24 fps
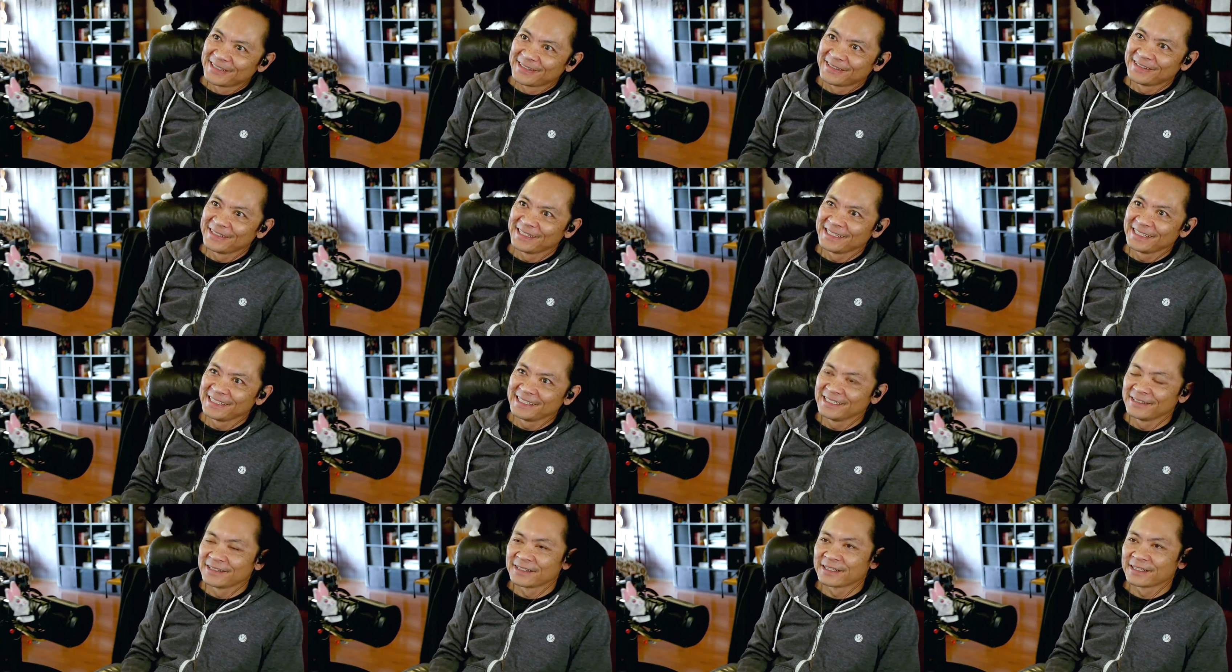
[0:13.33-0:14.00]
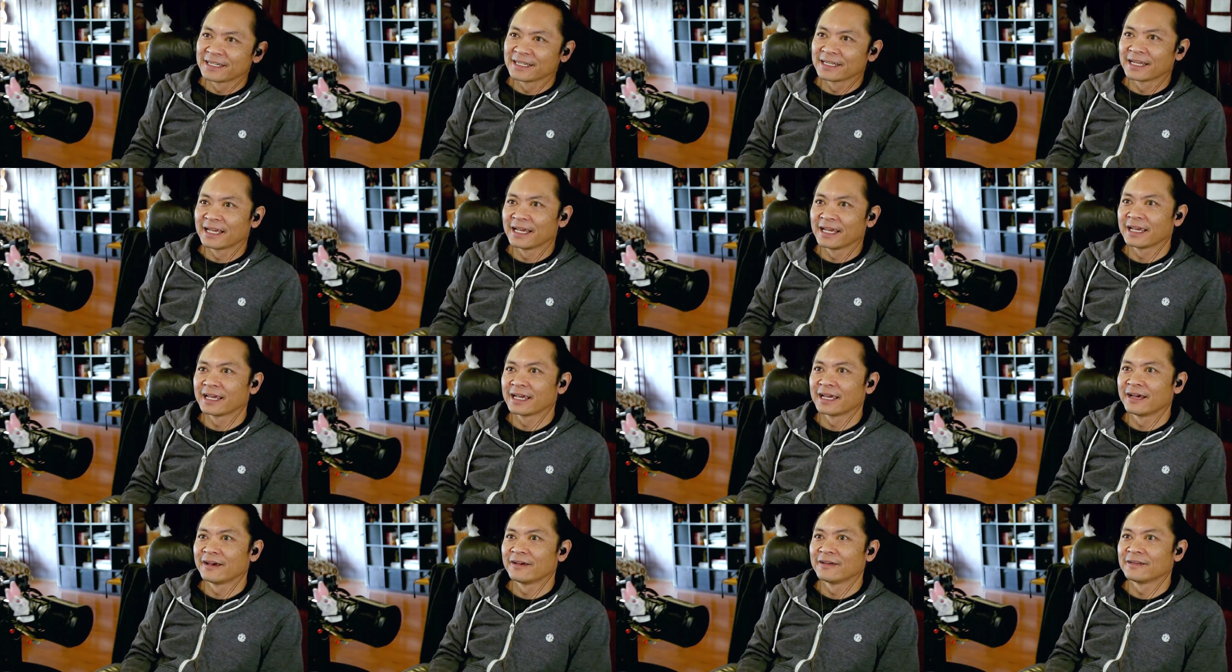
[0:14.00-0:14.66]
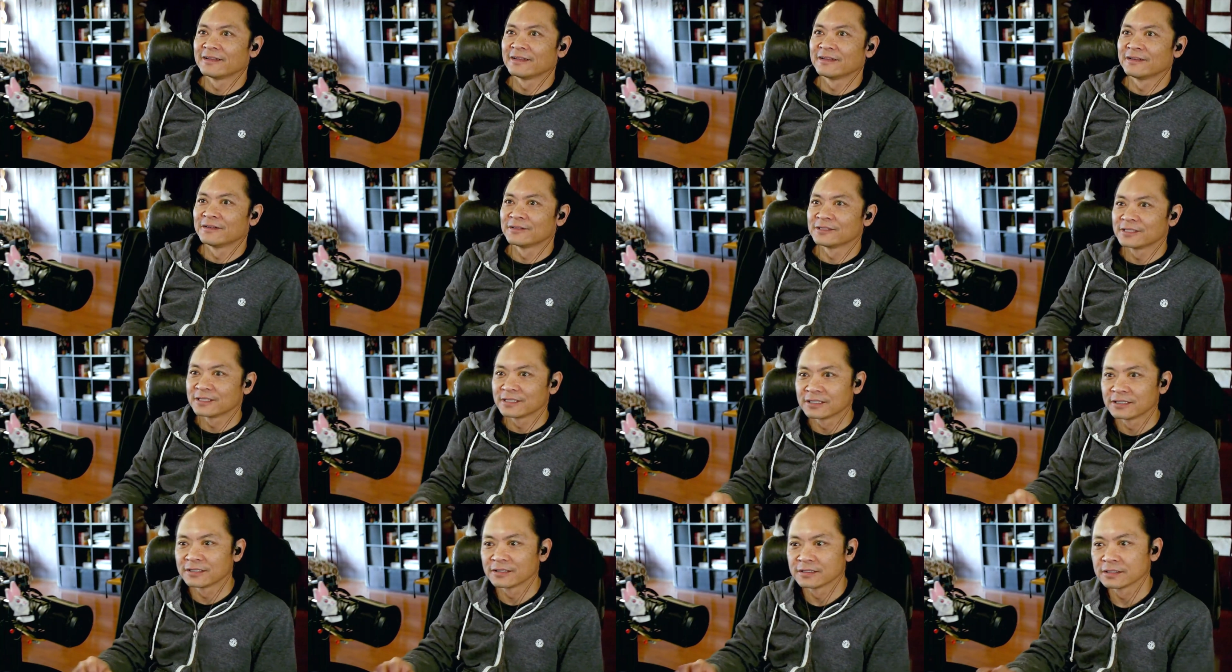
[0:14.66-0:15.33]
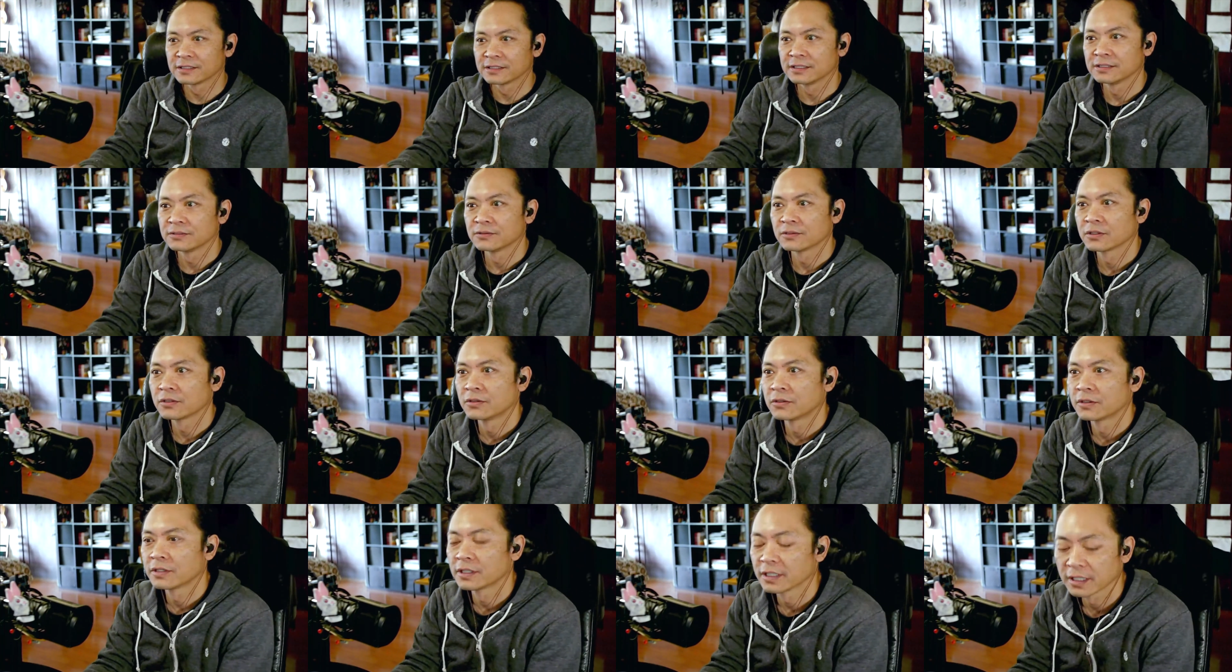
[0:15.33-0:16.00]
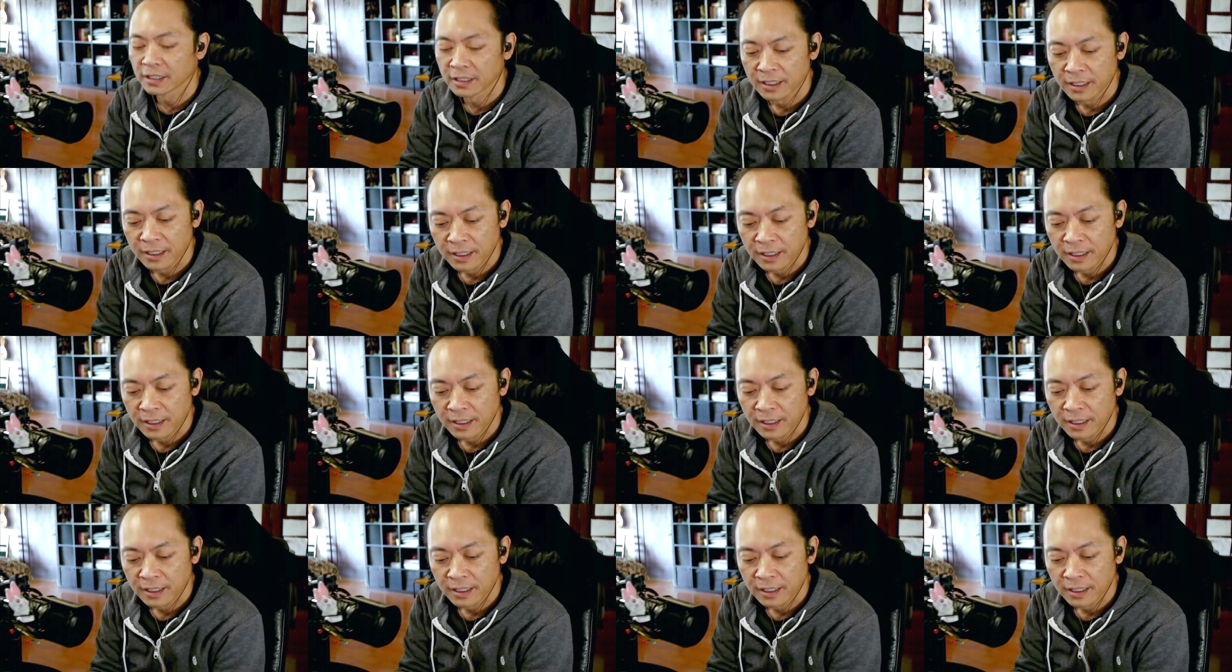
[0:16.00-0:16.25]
What are you doing? Are you going to hang out? Oh, she knows she's recording.